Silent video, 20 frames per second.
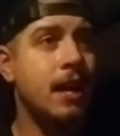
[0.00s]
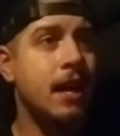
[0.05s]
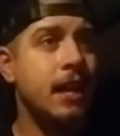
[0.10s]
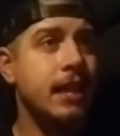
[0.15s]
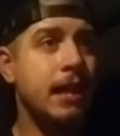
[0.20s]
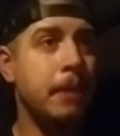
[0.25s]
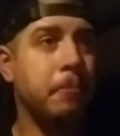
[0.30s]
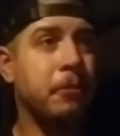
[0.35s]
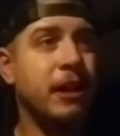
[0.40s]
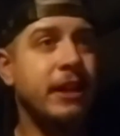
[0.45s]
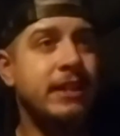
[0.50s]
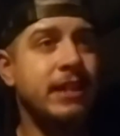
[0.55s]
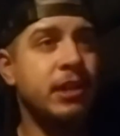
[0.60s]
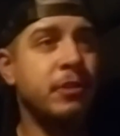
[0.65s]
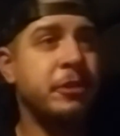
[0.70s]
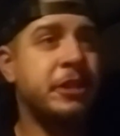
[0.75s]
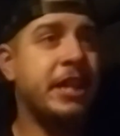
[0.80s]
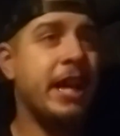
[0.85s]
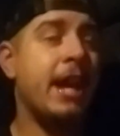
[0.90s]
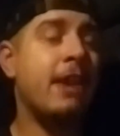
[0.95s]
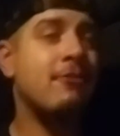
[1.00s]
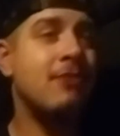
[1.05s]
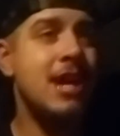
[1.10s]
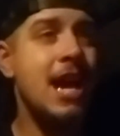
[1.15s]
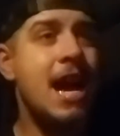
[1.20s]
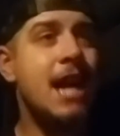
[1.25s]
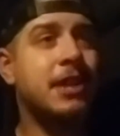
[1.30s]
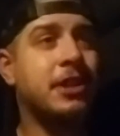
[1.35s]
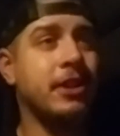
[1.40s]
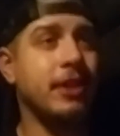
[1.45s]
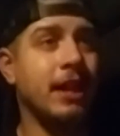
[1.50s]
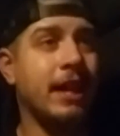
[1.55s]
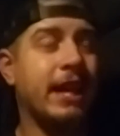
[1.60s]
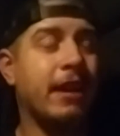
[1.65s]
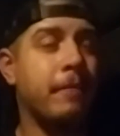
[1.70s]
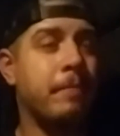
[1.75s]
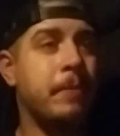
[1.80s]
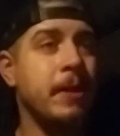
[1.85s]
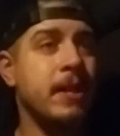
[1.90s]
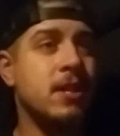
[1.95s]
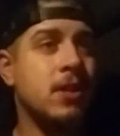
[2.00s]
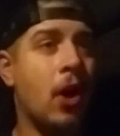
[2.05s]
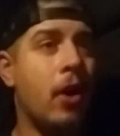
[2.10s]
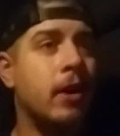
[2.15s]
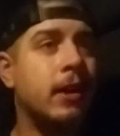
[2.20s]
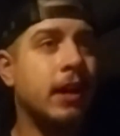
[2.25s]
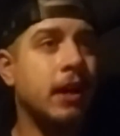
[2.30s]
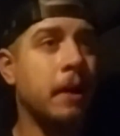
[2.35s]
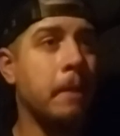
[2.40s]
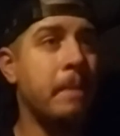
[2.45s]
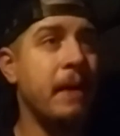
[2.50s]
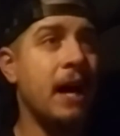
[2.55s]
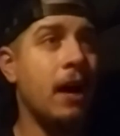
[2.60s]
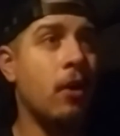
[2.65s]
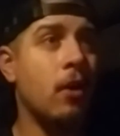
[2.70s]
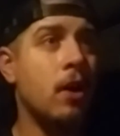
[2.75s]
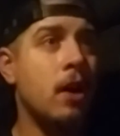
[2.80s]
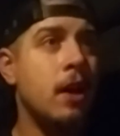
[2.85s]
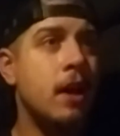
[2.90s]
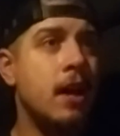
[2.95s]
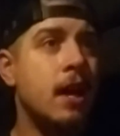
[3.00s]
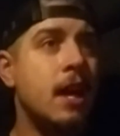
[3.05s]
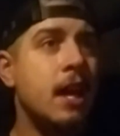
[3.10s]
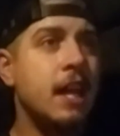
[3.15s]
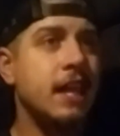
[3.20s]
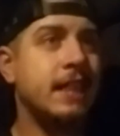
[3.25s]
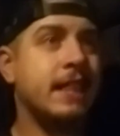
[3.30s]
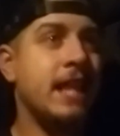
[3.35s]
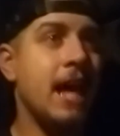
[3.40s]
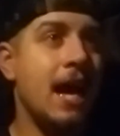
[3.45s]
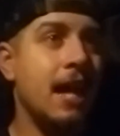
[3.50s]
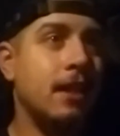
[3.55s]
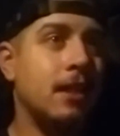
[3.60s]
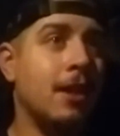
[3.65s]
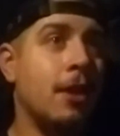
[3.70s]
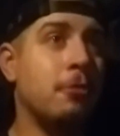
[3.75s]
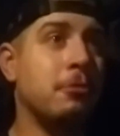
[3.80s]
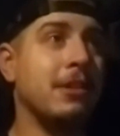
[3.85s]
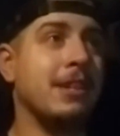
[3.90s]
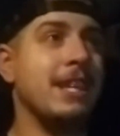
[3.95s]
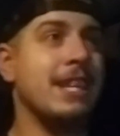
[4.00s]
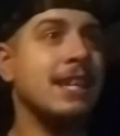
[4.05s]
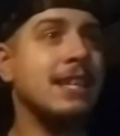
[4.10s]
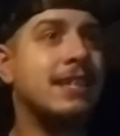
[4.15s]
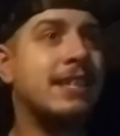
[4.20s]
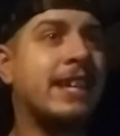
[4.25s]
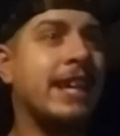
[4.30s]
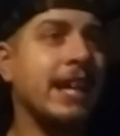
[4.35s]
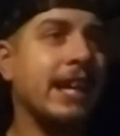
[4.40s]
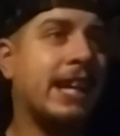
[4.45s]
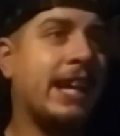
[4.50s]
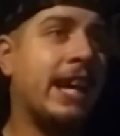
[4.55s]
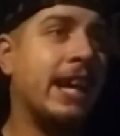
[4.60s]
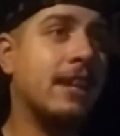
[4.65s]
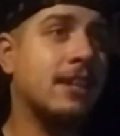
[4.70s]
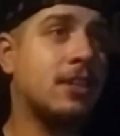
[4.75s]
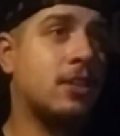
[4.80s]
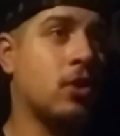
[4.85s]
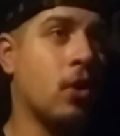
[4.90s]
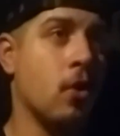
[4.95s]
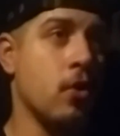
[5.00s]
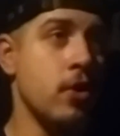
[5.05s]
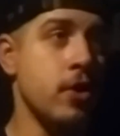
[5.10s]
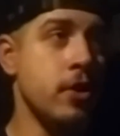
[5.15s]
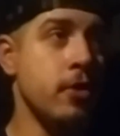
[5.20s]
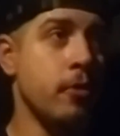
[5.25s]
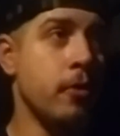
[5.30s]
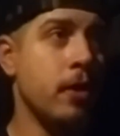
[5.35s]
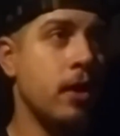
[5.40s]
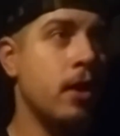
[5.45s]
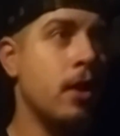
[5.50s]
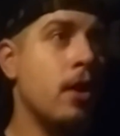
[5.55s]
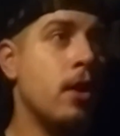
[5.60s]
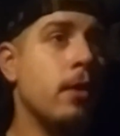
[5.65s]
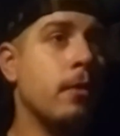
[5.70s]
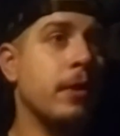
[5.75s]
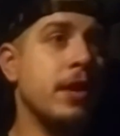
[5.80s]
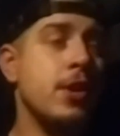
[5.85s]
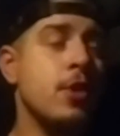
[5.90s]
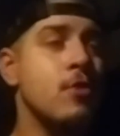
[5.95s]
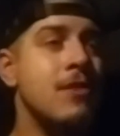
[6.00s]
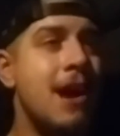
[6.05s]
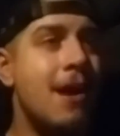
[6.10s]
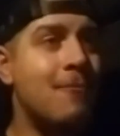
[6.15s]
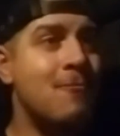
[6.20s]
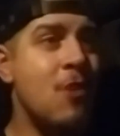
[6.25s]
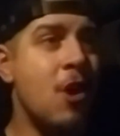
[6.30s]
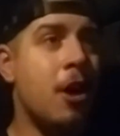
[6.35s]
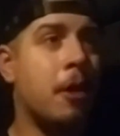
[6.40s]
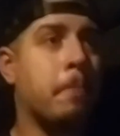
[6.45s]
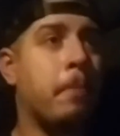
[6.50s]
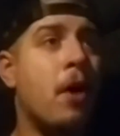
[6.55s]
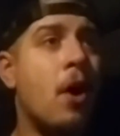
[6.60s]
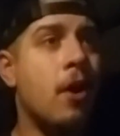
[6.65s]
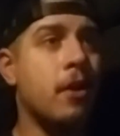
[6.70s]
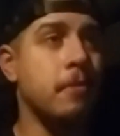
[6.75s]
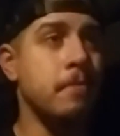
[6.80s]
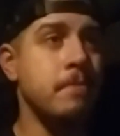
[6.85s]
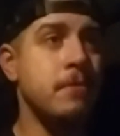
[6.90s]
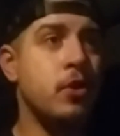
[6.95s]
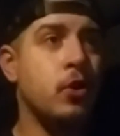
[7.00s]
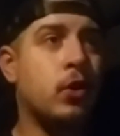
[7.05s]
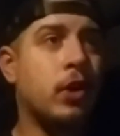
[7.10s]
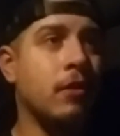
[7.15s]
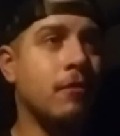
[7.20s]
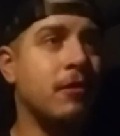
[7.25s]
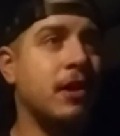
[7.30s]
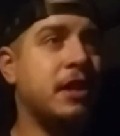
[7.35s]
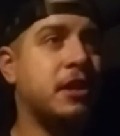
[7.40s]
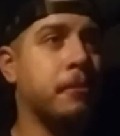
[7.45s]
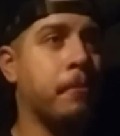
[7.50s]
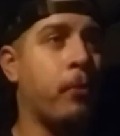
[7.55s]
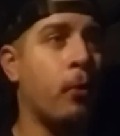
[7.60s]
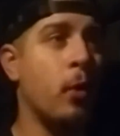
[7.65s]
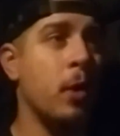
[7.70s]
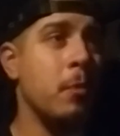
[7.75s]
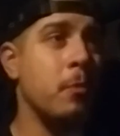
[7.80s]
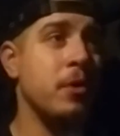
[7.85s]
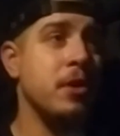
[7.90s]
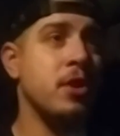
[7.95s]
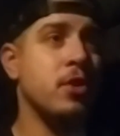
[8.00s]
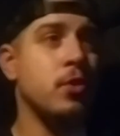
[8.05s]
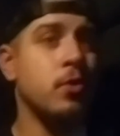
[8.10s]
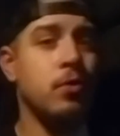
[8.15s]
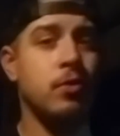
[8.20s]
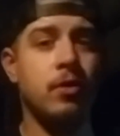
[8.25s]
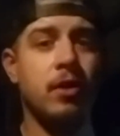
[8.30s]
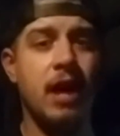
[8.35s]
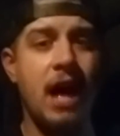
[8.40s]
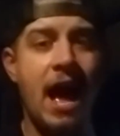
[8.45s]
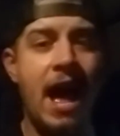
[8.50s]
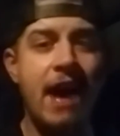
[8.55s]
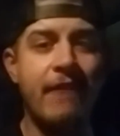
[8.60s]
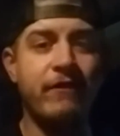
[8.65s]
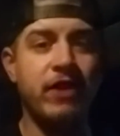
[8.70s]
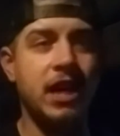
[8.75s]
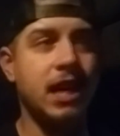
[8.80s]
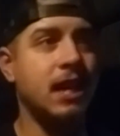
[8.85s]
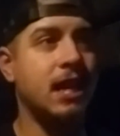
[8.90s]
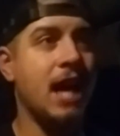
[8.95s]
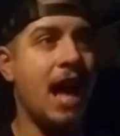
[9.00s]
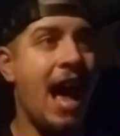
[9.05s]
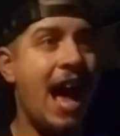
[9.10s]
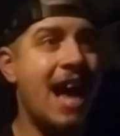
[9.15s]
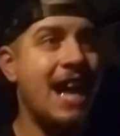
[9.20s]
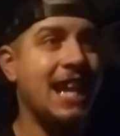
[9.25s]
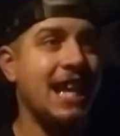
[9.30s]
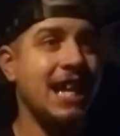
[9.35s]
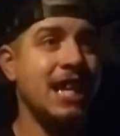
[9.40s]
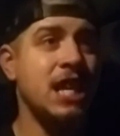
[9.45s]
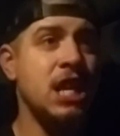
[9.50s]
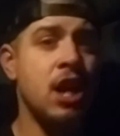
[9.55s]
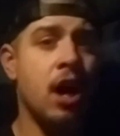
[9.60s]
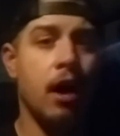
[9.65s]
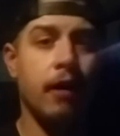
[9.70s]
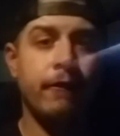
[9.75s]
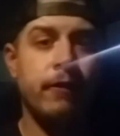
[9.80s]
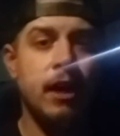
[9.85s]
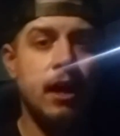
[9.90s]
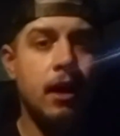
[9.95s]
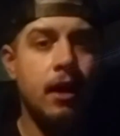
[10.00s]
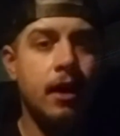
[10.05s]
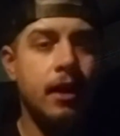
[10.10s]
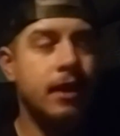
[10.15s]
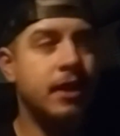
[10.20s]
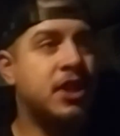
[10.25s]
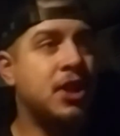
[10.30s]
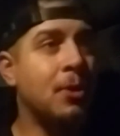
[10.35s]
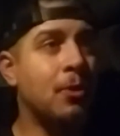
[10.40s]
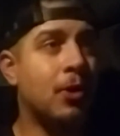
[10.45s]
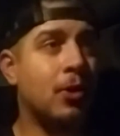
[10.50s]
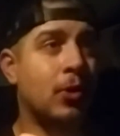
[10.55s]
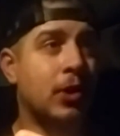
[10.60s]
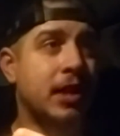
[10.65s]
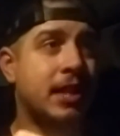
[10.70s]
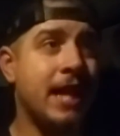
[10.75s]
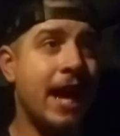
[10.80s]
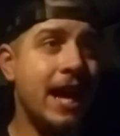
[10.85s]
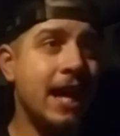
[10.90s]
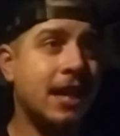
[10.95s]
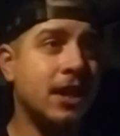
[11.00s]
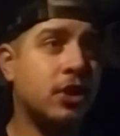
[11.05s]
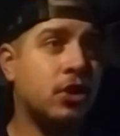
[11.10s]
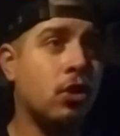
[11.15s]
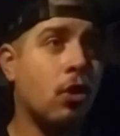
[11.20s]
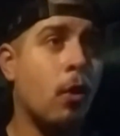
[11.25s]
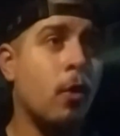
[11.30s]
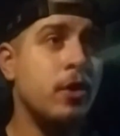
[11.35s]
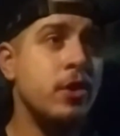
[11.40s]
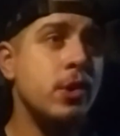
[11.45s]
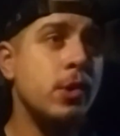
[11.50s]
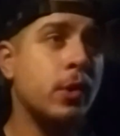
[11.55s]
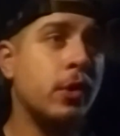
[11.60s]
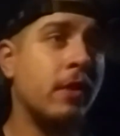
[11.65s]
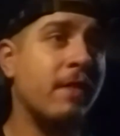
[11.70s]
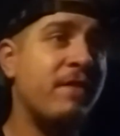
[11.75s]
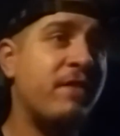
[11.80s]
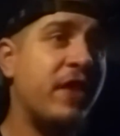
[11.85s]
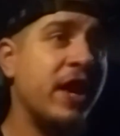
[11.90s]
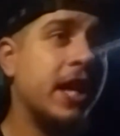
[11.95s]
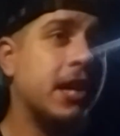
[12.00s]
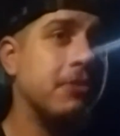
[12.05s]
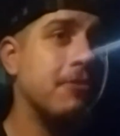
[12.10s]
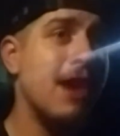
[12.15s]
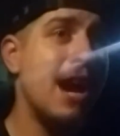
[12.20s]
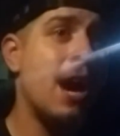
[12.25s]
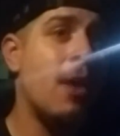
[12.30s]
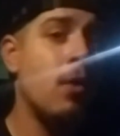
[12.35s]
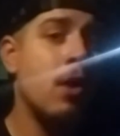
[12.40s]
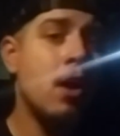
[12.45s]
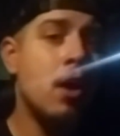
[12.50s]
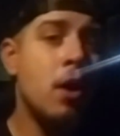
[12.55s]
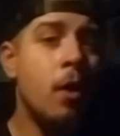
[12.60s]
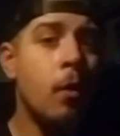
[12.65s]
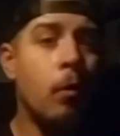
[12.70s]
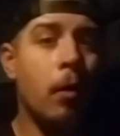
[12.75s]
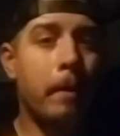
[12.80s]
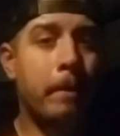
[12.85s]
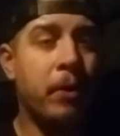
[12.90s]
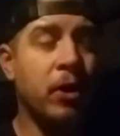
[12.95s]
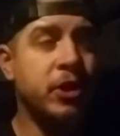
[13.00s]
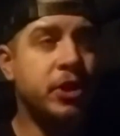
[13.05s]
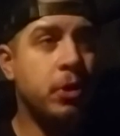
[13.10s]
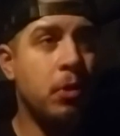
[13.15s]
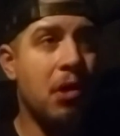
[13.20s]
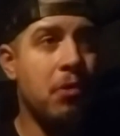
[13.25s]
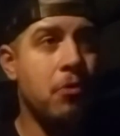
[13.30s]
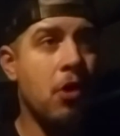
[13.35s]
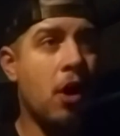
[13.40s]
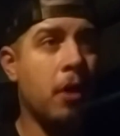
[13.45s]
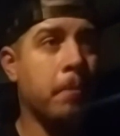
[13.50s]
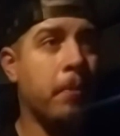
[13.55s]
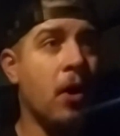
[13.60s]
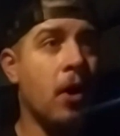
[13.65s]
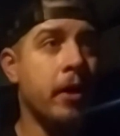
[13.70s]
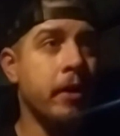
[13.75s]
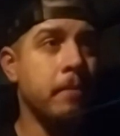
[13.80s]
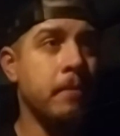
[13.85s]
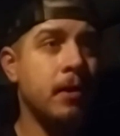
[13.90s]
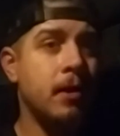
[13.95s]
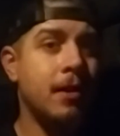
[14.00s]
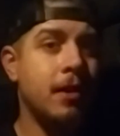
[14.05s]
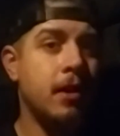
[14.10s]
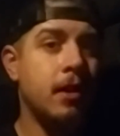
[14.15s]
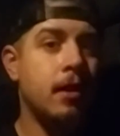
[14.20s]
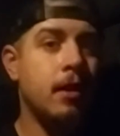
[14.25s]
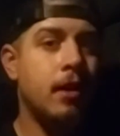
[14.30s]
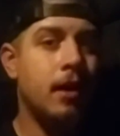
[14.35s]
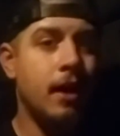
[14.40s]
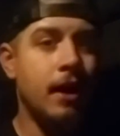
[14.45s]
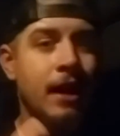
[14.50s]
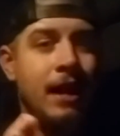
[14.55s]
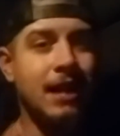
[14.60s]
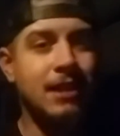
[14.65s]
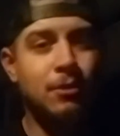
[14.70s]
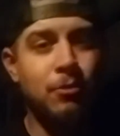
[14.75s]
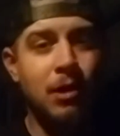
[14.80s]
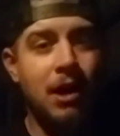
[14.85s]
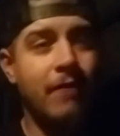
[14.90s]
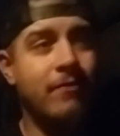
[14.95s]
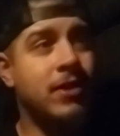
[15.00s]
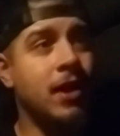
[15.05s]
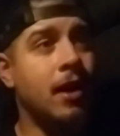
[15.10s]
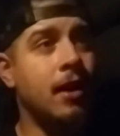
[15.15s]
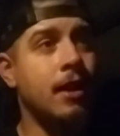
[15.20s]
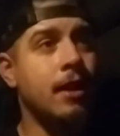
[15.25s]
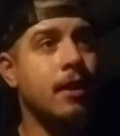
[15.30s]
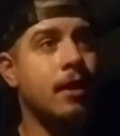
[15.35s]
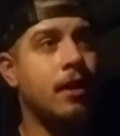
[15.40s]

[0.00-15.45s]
that plays into a chain reaction like I've been talking about, that loneliness can kickstart you. When you're at rock bottom, you can reach a point where you have had enough, that you were going to take control and you were going to figure out what put you at rock bottom. And that's what I've done.